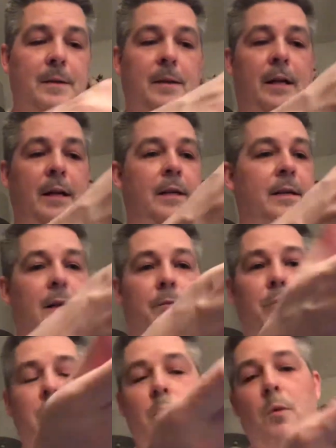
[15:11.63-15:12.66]
Hey,
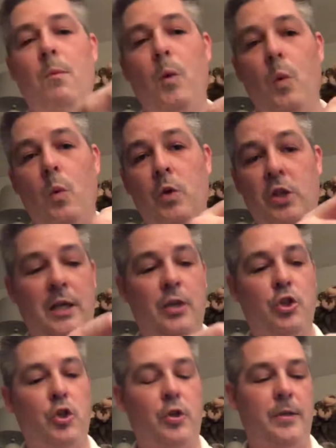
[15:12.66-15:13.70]
probably got more
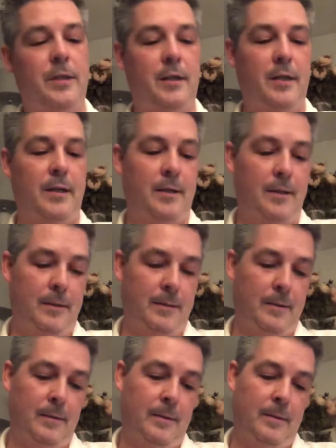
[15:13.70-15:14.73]
challenge coins here
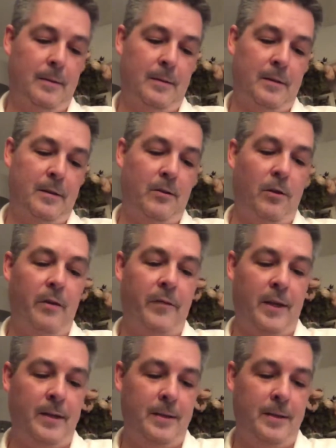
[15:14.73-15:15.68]
than all of you.